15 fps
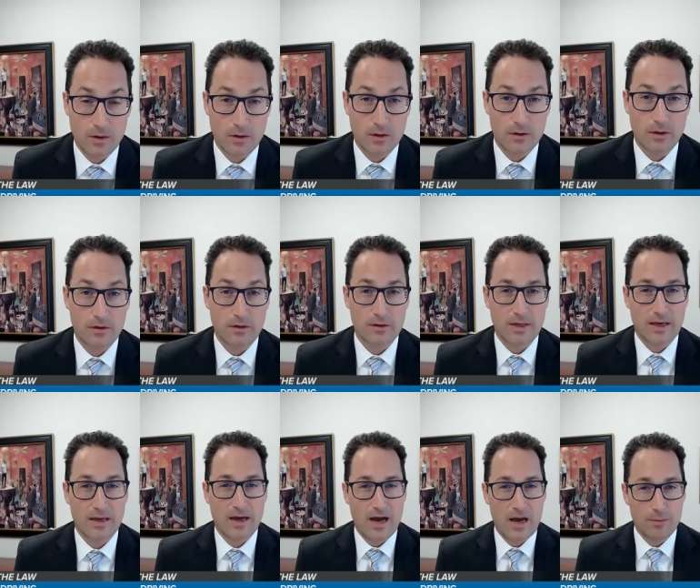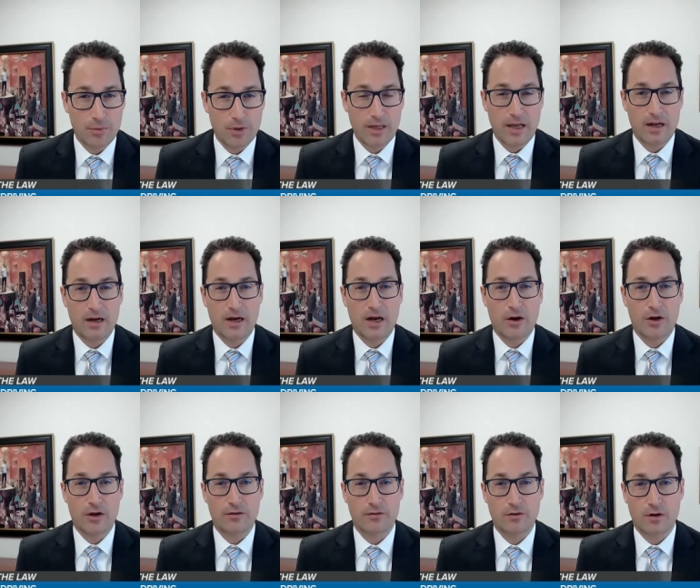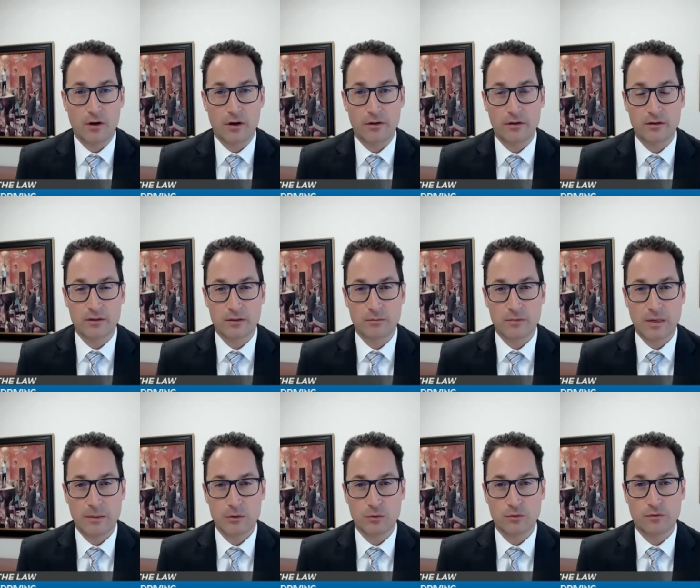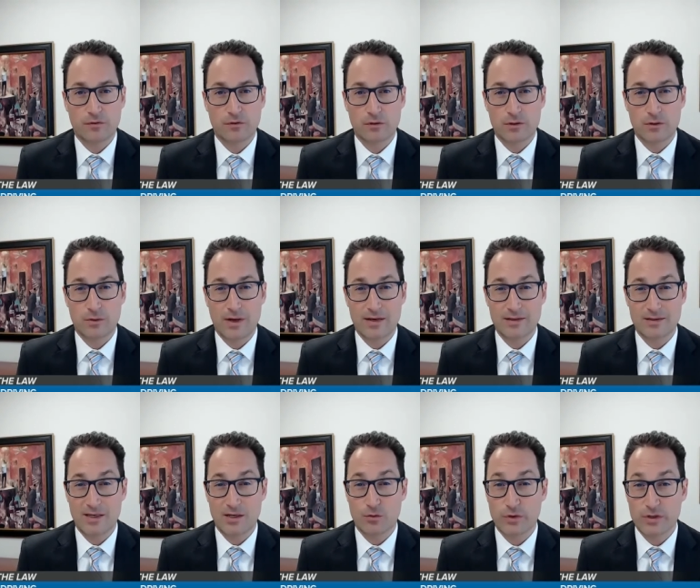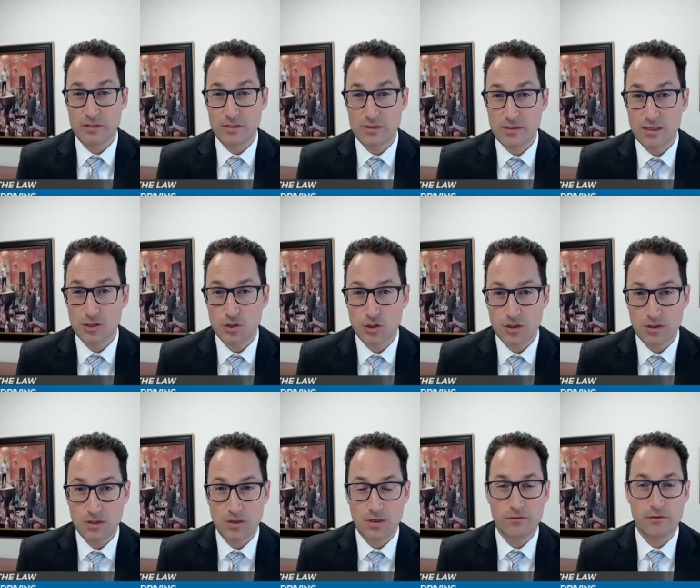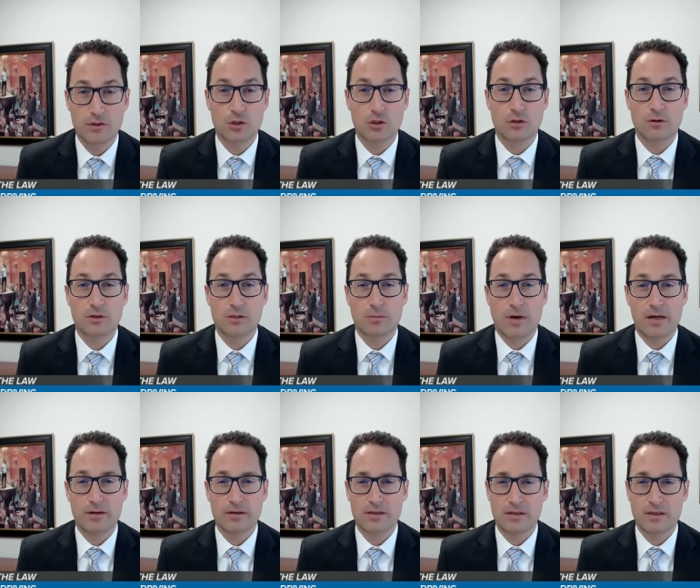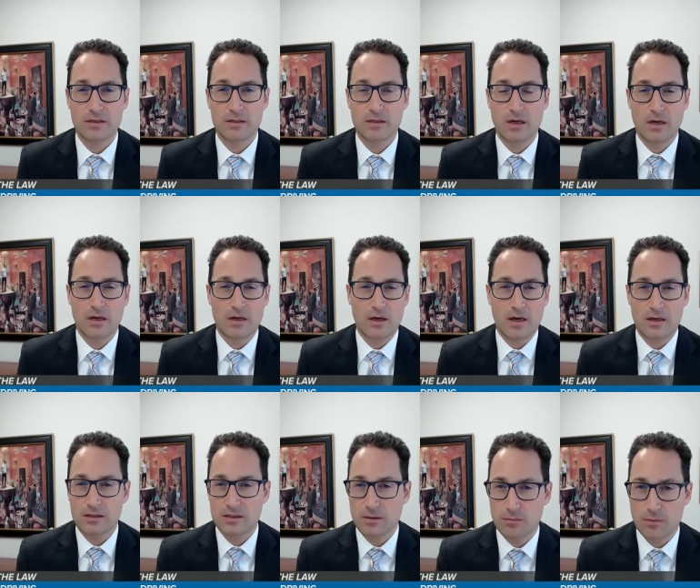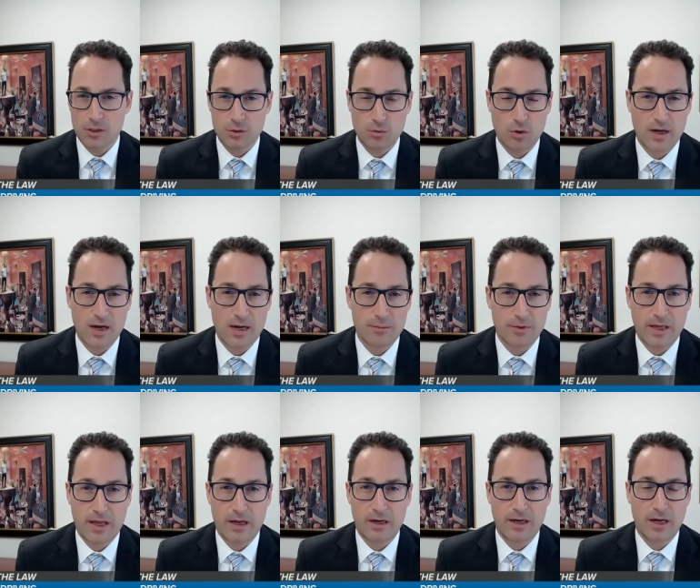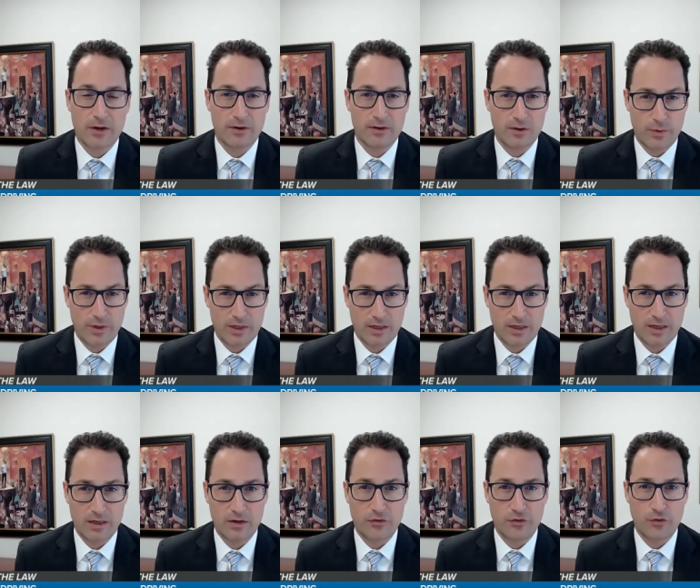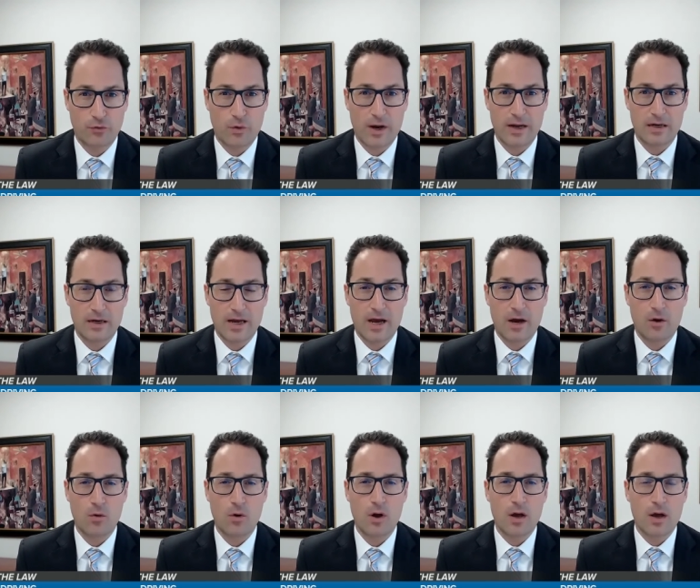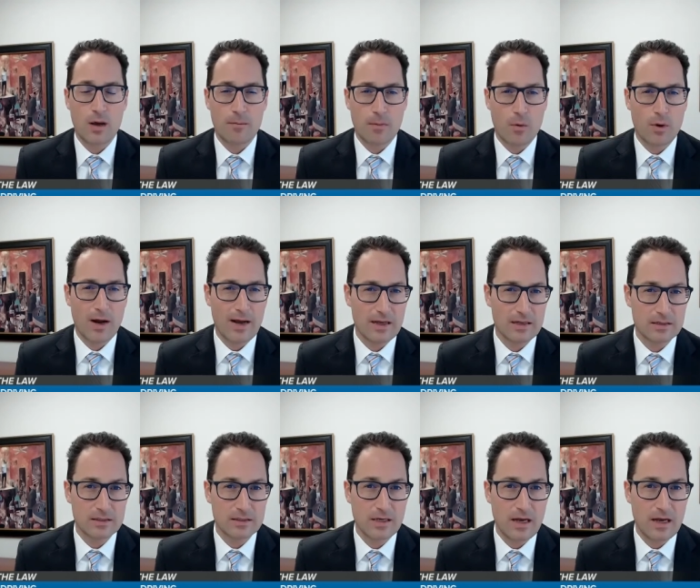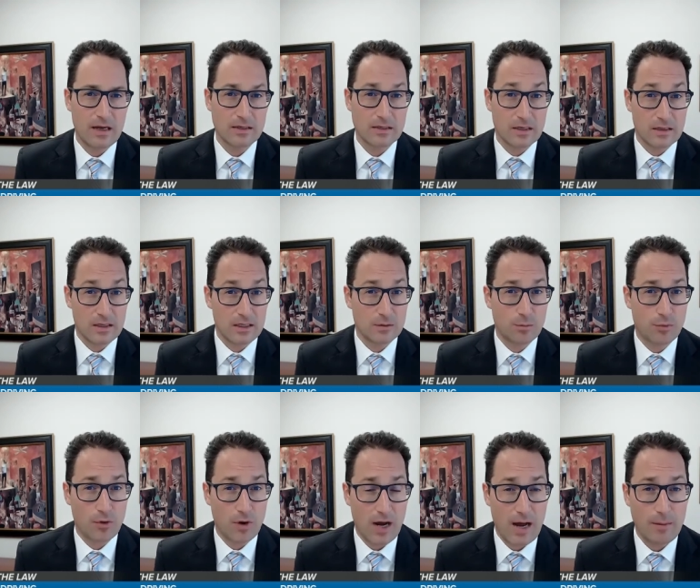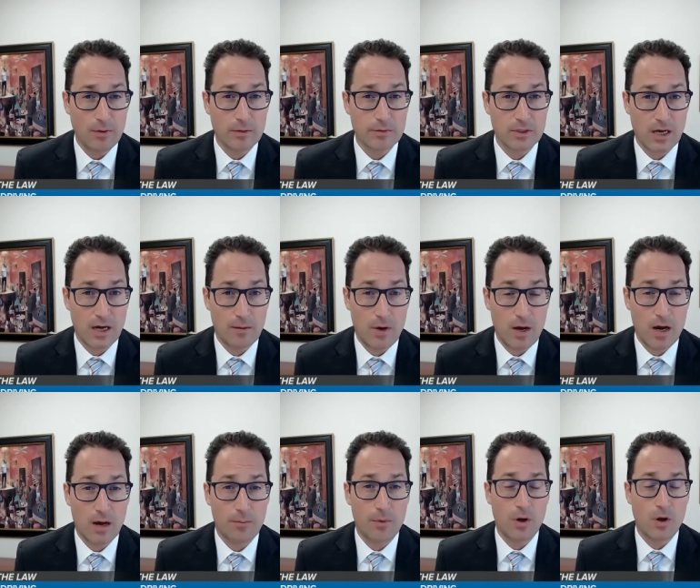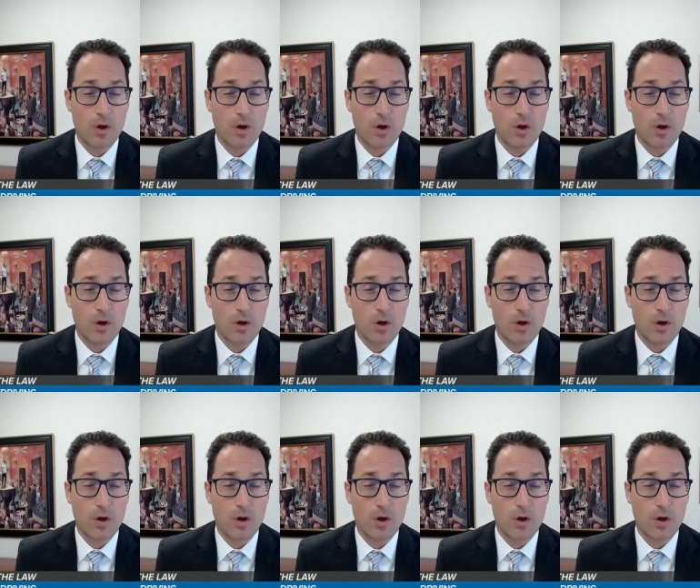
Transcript: This is a complicated area of law that is sometimes referred to as the rescission of insurance policies. And it's a much more complicated area than we can get into right now. But what I can say is that these problems come up